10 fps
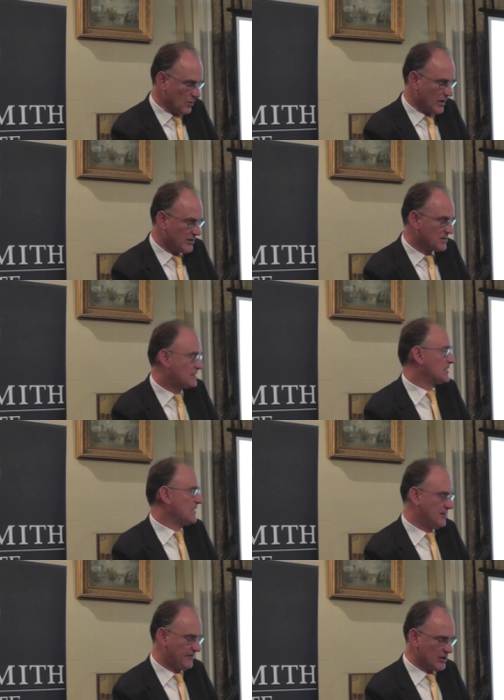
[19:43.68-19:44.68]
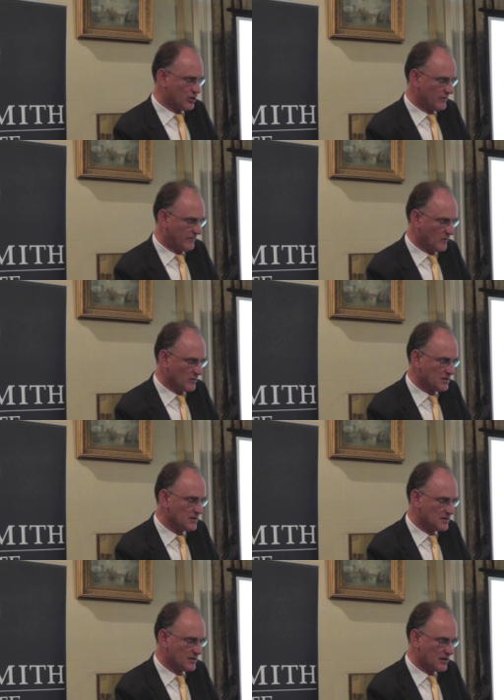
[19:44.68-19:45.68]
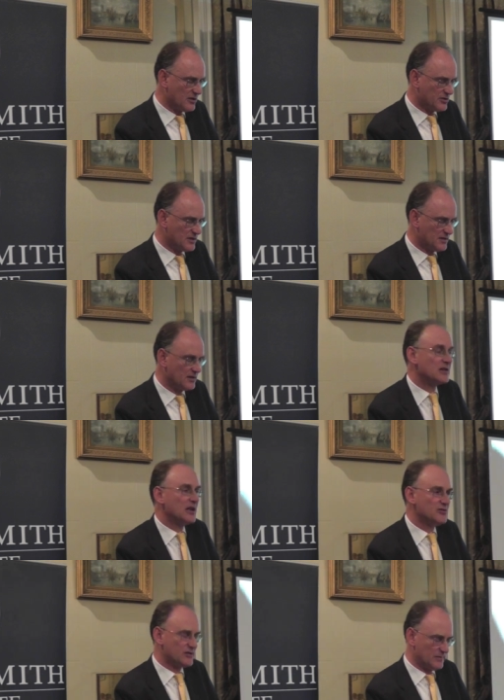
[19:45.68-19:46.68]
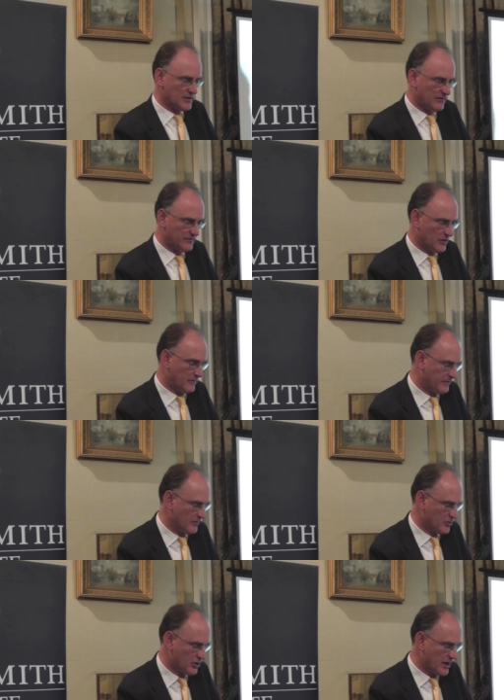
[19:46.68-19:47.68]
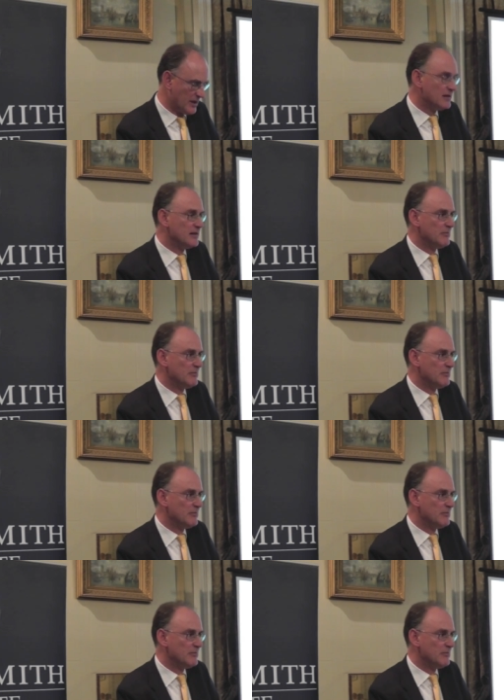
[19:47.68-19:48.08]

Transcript: whereas innovation falters in countries that close themselves off from trade.